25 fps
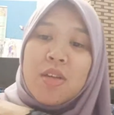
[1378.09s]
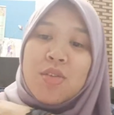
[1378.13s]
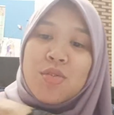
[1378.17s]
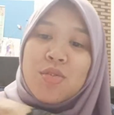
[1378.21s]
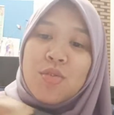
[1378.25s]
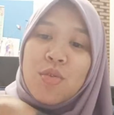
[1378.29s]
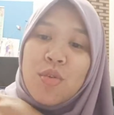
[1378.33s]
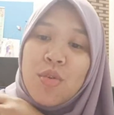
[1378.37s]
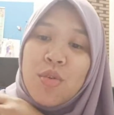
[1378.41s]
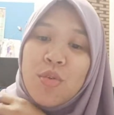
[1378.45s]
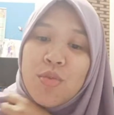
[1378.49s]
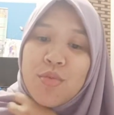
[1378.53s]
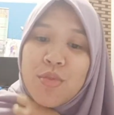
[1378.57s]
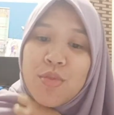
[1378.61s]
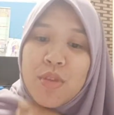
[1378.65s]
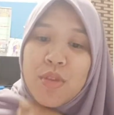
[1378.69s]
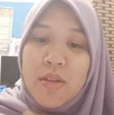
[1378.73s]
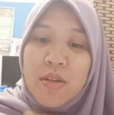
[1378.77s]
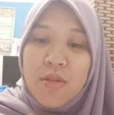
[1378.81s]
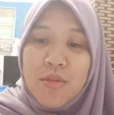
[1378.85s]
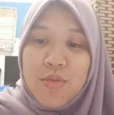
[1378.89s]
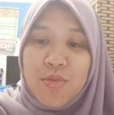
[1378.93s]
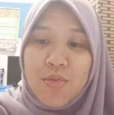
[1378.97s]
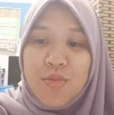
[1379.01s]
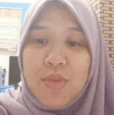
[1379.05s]
So
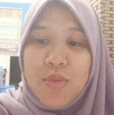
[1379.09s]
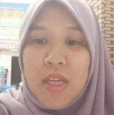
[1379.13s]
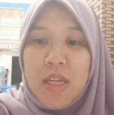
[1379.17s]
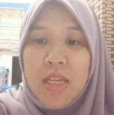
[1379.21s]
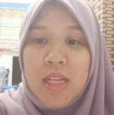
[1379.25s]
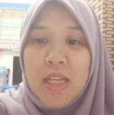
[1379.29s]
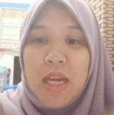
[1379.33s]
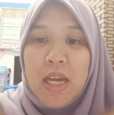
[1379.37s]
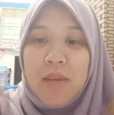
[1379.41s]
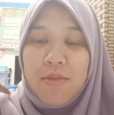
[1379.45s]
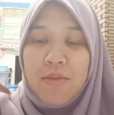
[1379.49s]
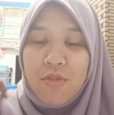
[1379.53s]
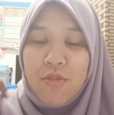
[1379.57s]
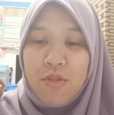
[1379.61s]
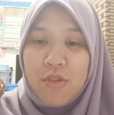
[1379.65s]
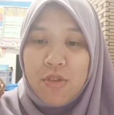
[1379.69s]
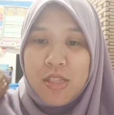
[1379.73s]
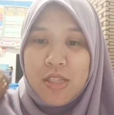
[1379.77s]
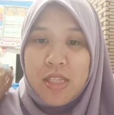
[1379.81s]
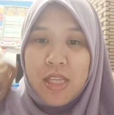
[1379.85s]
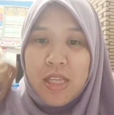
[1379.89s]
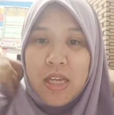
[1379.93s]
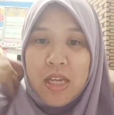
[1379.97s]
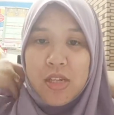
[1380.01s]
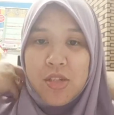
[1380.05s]
Rian, I'm
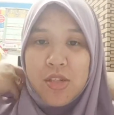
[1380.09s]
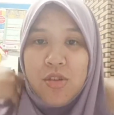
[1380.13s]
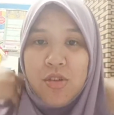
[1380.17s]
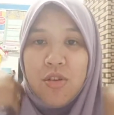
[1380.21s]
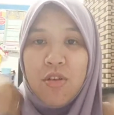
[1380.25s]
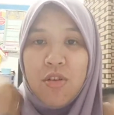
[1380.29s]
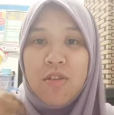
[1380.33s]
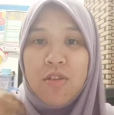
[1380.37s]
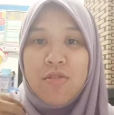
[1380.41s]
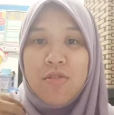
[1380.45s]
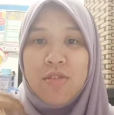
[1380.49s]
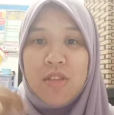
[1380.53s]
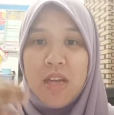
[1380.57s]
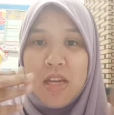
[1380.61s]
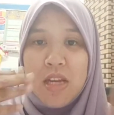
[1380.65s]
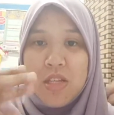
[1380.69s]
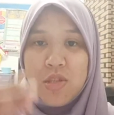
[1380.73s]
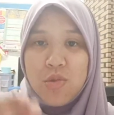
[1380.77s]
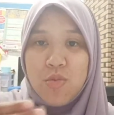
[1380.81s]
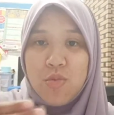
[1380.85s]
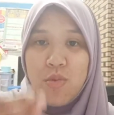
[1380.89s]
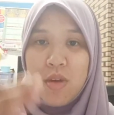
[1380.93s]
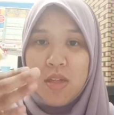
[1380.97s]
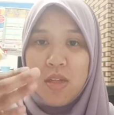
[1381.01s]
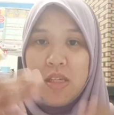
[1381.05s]
focusing actually on
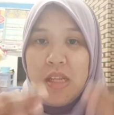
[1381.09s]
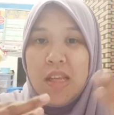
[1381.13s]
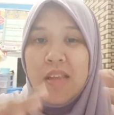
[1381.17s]
task 1